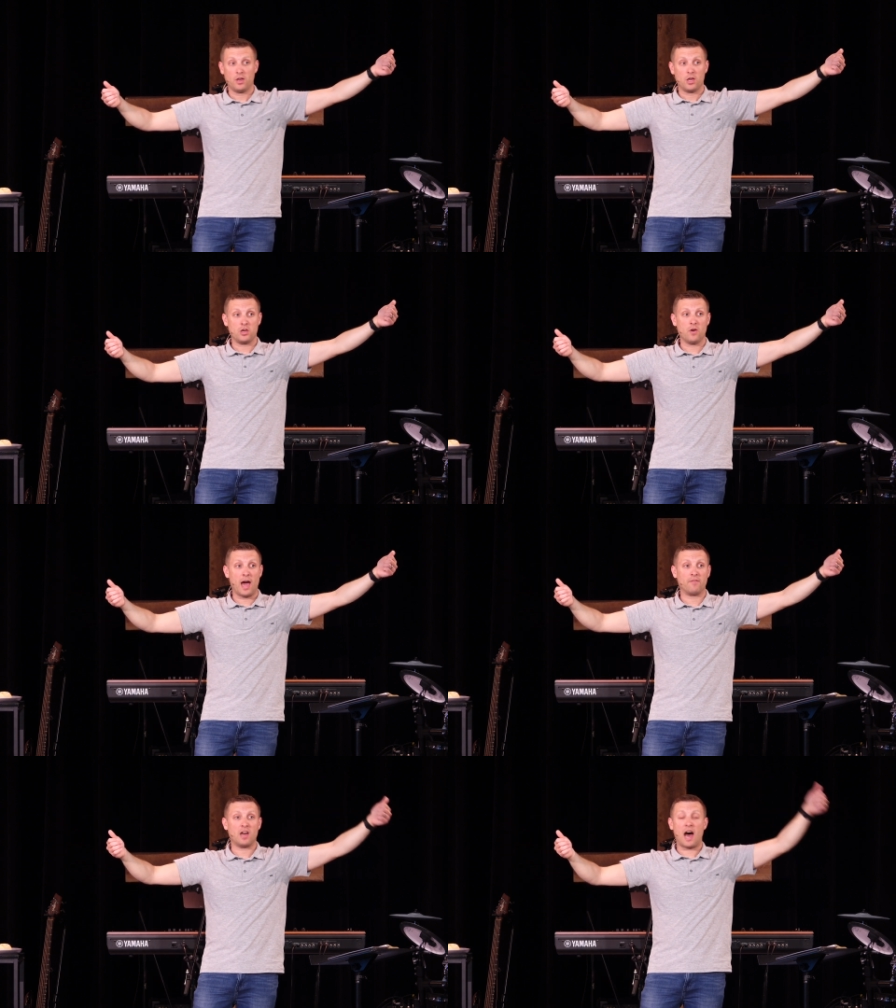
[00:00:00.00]
You
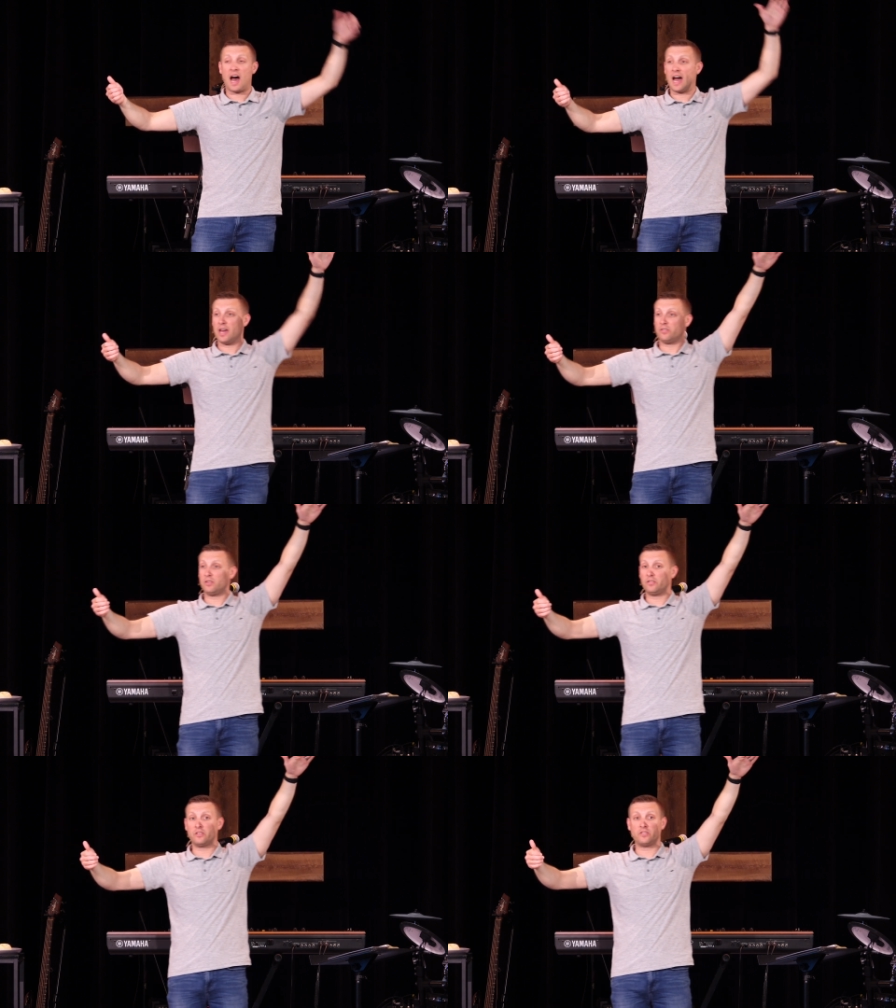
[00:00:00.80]
have the highest
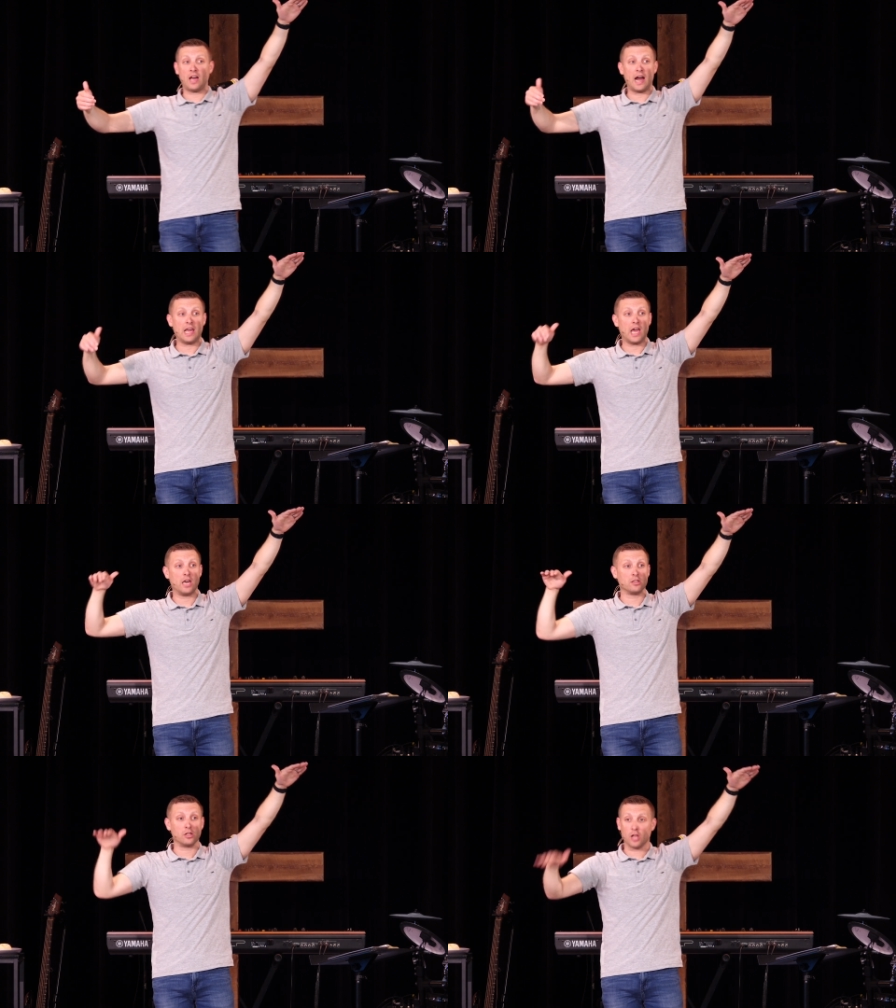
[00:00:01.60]
in society
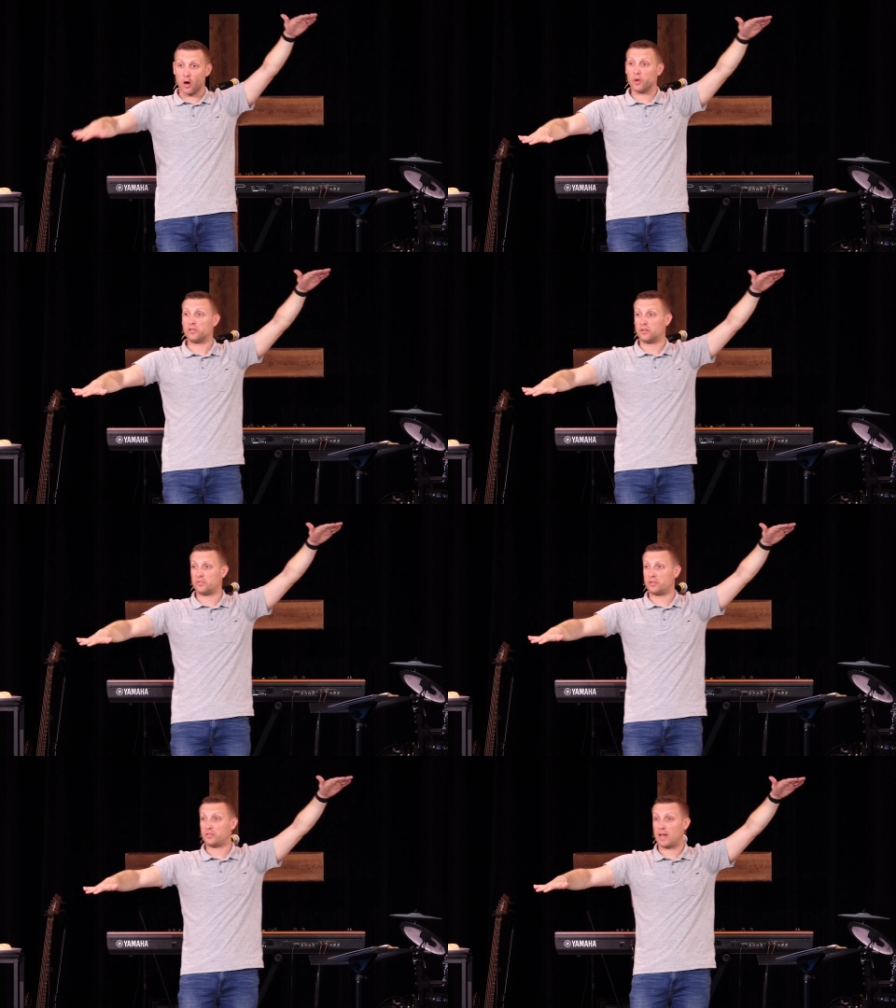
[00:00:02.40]
and the lowest of
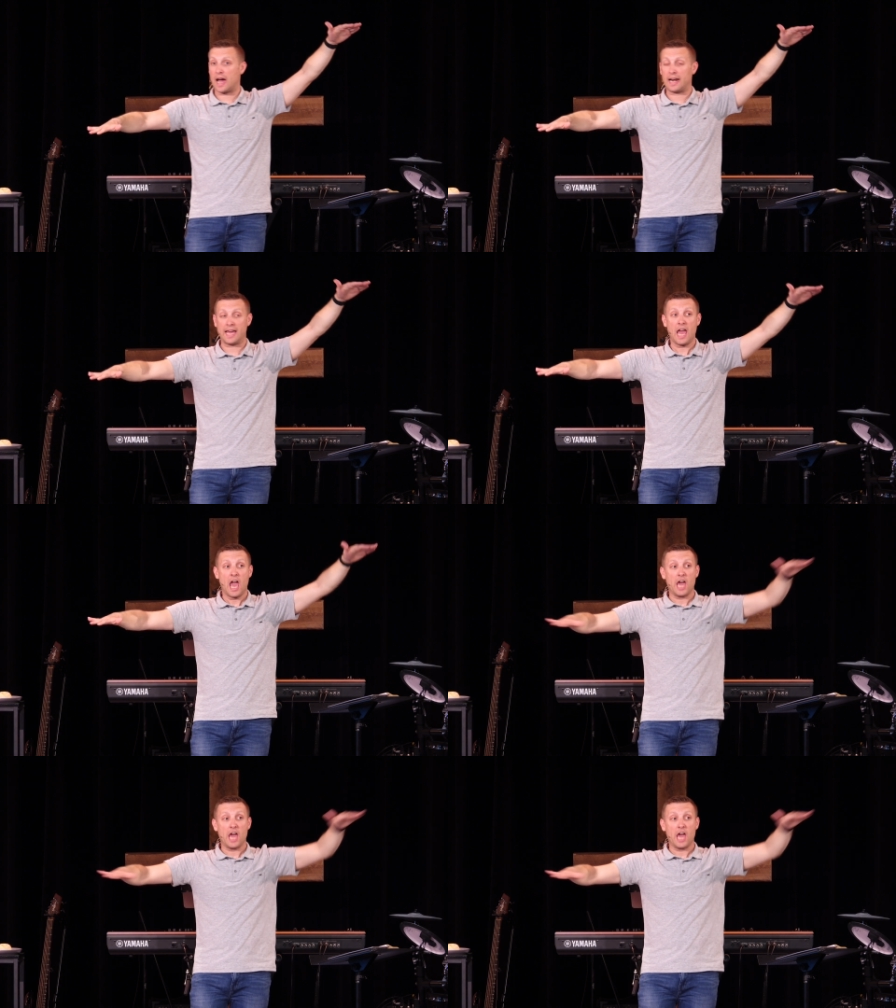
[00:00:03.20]
society,